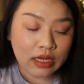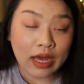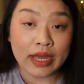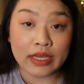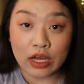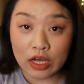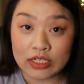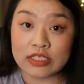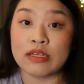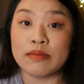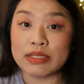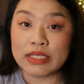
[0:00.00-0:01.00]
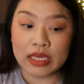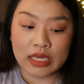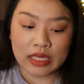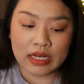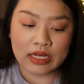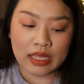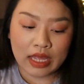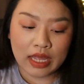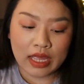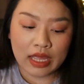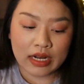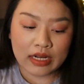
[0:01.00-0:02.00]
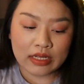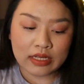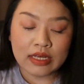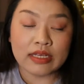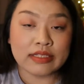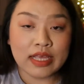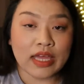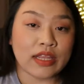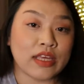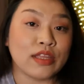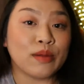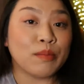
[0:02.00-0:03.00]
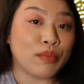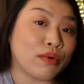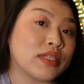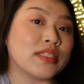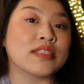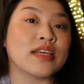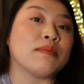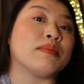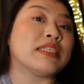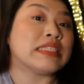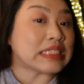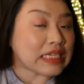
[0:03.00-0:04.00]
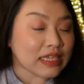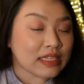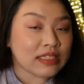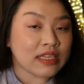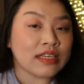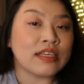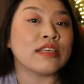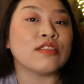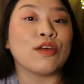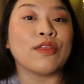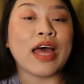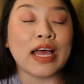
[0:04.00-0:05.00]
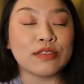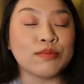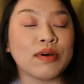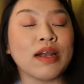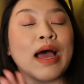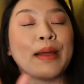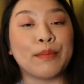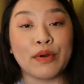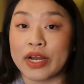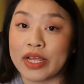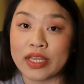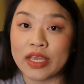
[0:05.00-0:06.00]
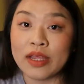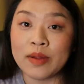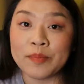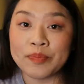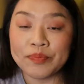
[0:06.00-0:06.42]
iKON is gonna be 2nd, and sadly The Boyz is gonna be 6th. So that's what I'm predicting.